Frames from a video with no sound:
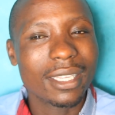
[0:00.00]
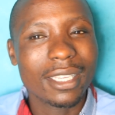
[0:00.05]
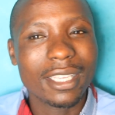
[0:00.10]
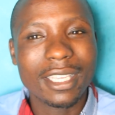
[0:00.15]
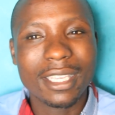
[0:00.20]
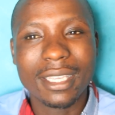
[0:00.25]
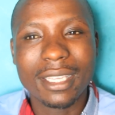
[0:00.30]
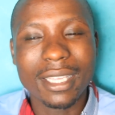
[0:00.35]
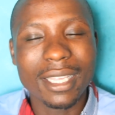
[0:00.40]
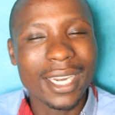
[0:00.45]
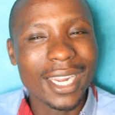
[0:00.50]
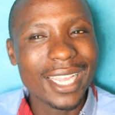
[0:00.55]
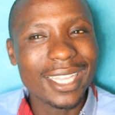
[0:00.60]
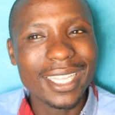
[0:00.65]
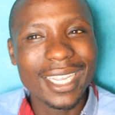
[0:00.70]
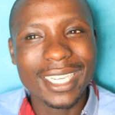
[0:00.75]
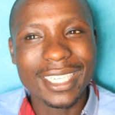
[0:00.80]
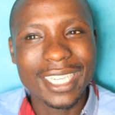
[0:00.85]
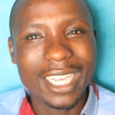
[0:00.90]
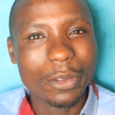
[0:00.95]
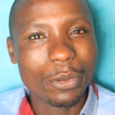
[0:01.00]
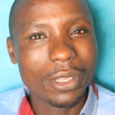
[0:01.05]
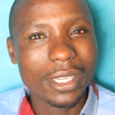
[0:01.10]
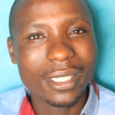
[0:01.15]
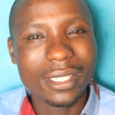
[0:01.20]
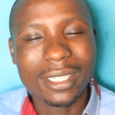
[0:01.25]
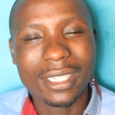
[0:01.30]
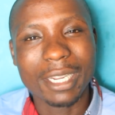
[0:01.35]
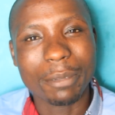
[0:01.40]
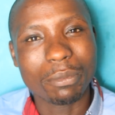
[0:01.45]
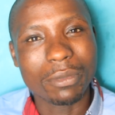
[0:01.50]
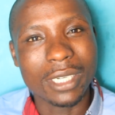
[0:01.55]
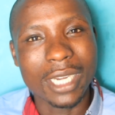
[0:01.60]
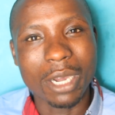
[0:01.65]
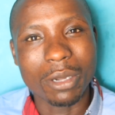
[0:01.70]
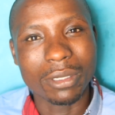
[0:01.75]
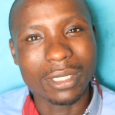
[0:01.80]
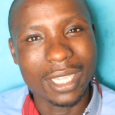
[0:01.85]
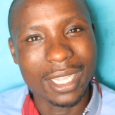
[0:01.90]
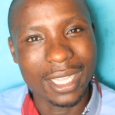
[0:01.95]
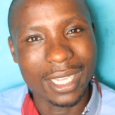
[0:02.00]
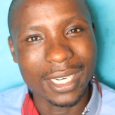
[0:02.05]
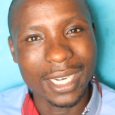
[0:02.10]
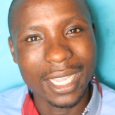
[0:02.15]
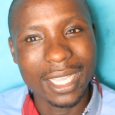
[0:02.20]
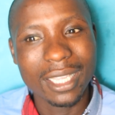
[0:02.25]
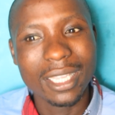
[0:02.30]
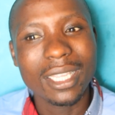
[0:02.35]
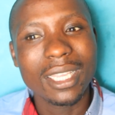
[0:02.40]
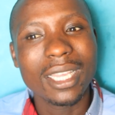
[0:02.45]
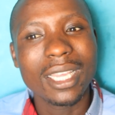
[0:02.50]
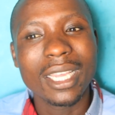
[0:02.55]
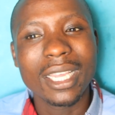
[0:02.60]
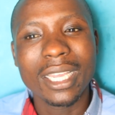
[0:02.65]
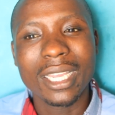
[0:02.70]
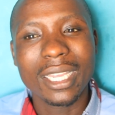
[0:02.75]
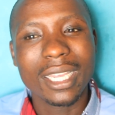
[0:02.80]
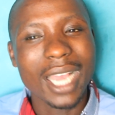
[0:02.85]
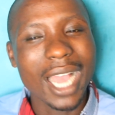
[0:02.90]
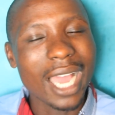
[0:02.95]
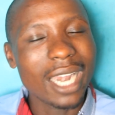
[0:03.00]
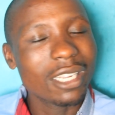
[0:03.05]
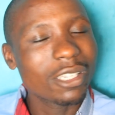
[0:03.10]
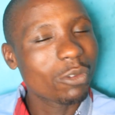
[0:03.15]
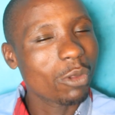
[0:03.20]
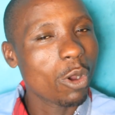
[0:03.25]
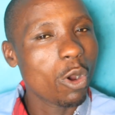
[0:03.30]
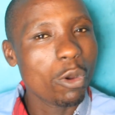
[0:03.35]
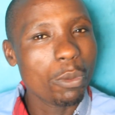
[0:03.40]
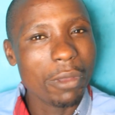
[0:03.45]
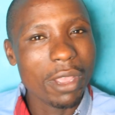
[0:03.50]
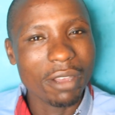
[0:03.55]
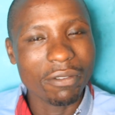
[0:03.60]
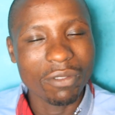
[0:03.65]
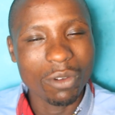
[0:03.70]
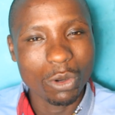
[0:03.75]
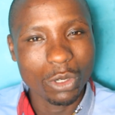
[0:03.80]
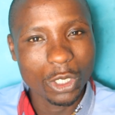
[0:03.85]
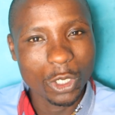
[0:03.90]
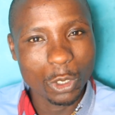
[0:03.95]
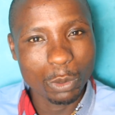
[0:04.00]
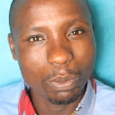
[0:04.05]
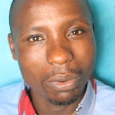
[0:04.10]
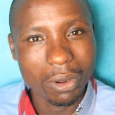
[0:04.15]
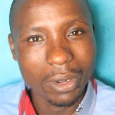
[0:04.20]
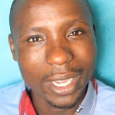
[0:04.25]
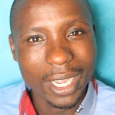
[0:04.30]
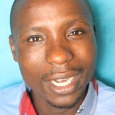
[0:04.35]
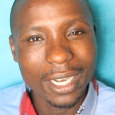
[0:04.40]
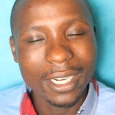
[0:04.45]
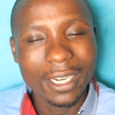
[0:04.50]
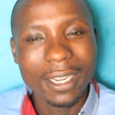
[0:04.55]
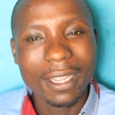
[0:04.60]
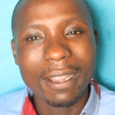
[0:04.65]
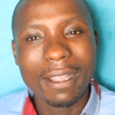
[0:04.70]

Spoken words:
Rigathi Gachagua just stepped down the other day. Alice Wahome have not spoken.